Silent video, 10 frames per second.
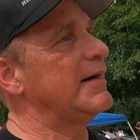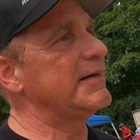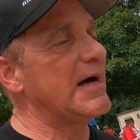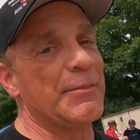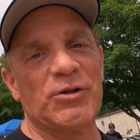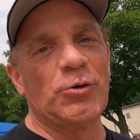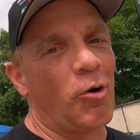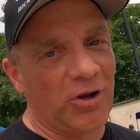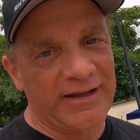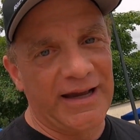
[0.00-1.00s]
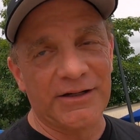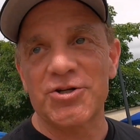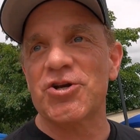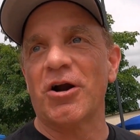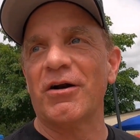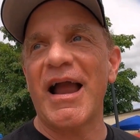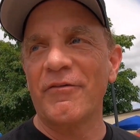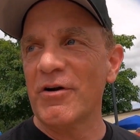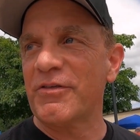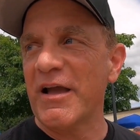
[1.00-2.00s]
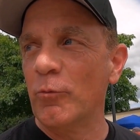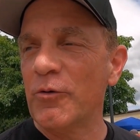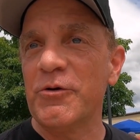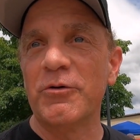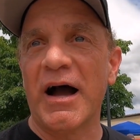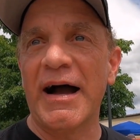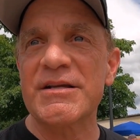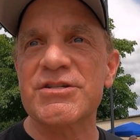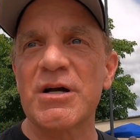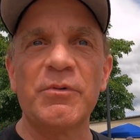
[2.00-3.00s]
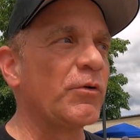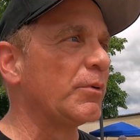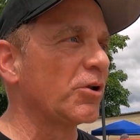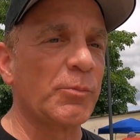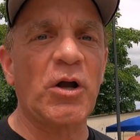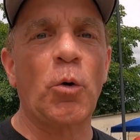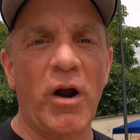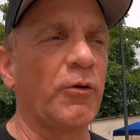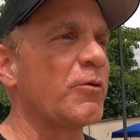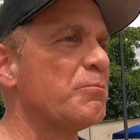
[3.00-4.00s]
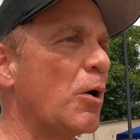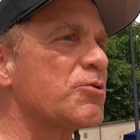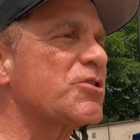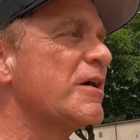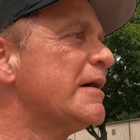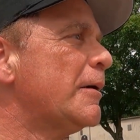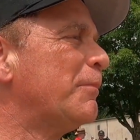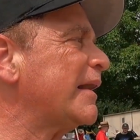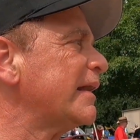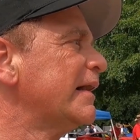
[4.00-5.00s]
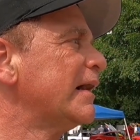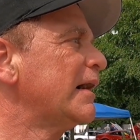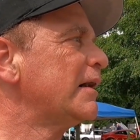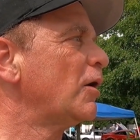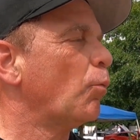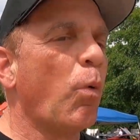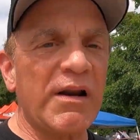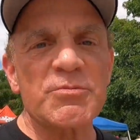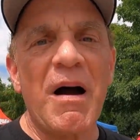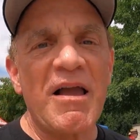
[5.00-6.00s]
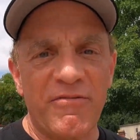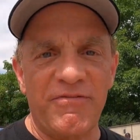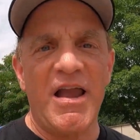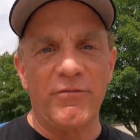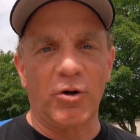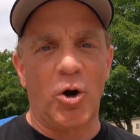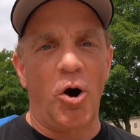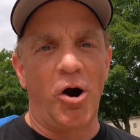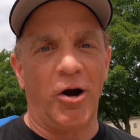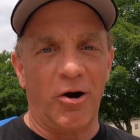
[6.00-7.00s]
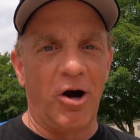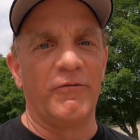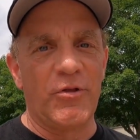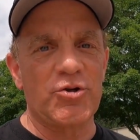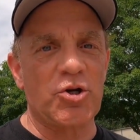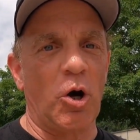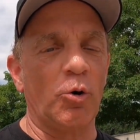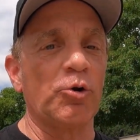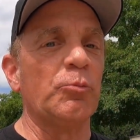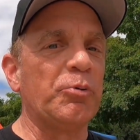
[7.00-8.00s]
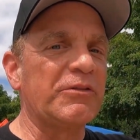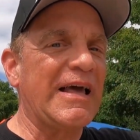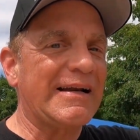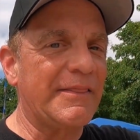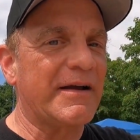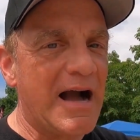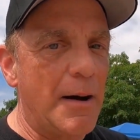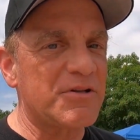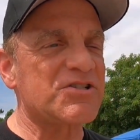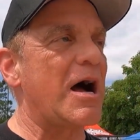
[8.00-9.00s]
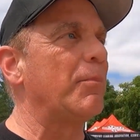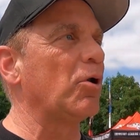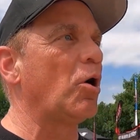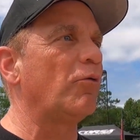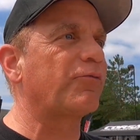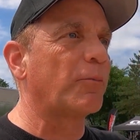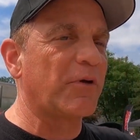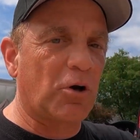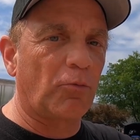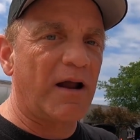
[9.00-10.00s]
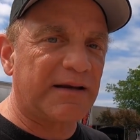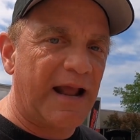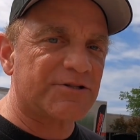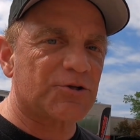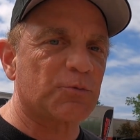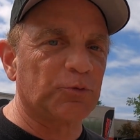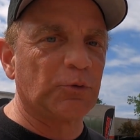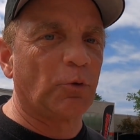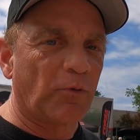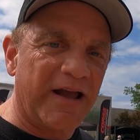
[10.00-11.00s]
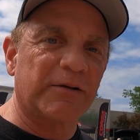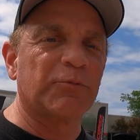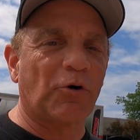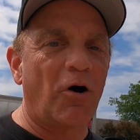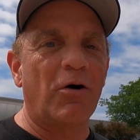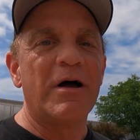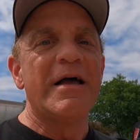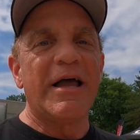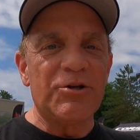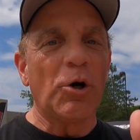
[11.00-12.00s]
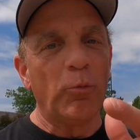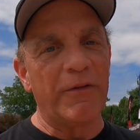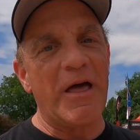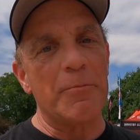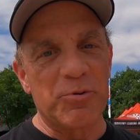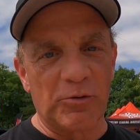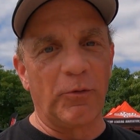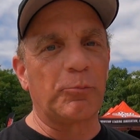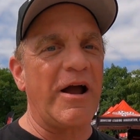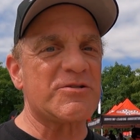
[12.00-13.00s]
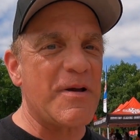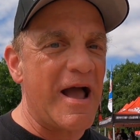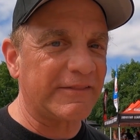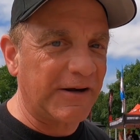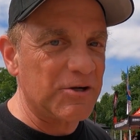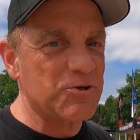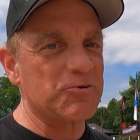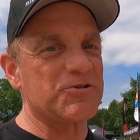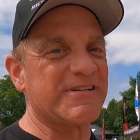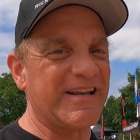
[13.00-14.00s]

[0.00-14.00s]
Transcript: I'm gonna do all I can to share everything with you guys. Some of them a little bit quicker than most, but what is my favorite car of the show? You put that in the comments down below. From the correct answers, we'll do a random draw, and you'll win that beautiful prize pack that I showed you